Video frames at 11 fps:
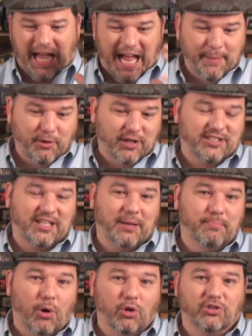I'm going to say
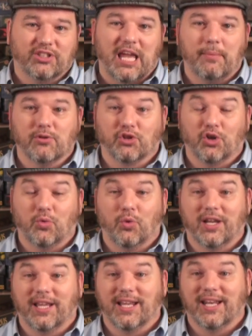most gamers are going to
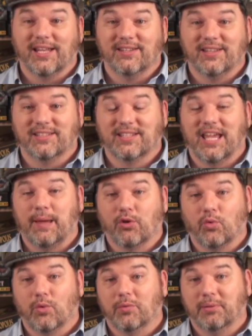want to get into this game. They're
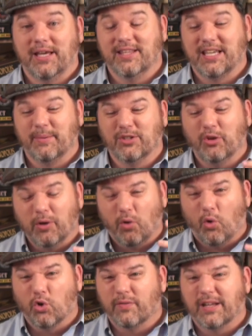going to play this game. It's a little bit
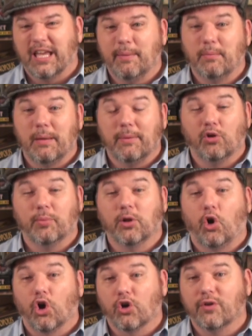older of a game. It may be a little bit
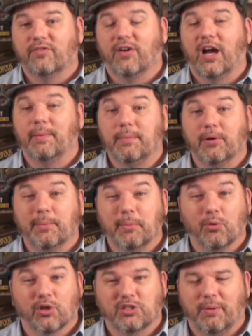harder to find, maybe a little bit
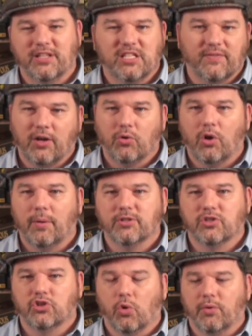more expensive. I don't know how much
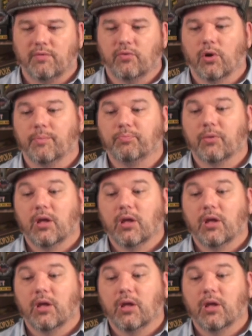it's going for.